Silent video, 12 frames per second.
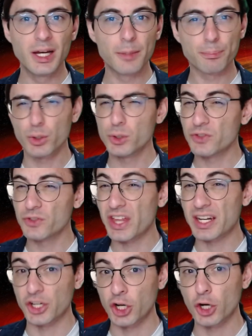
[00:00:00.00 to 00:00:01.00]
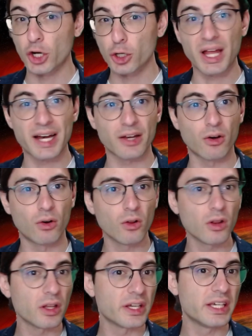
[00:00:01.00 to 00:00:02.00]
proved that a Kerr black
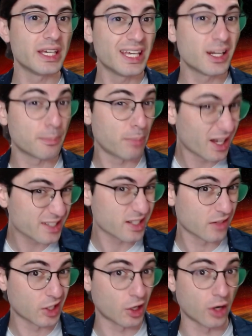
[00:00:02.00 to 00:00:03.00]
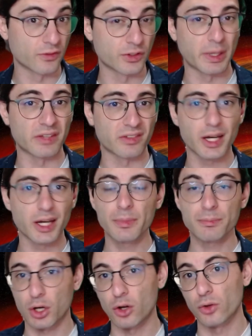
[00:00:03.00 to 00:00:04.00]
hole in a positively curved spacetime,
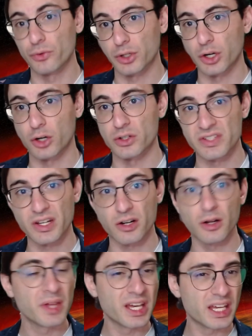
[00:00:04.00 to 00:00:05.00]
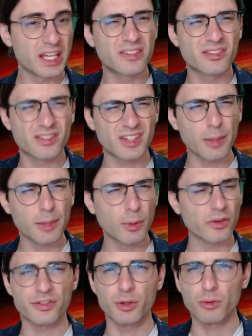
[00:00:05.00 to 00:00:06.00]
called Kerr de Sitter, is stable
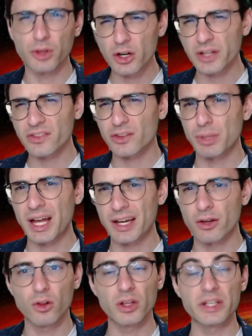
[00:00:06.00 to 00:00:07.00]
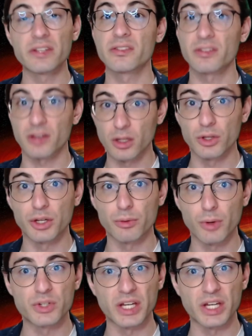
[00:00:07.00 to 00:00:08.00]
so long as the black hole is slowly
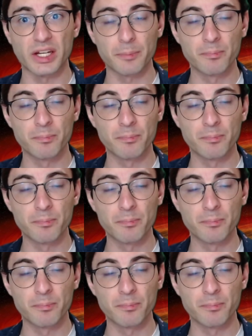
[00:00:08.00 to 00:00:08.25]
rotating.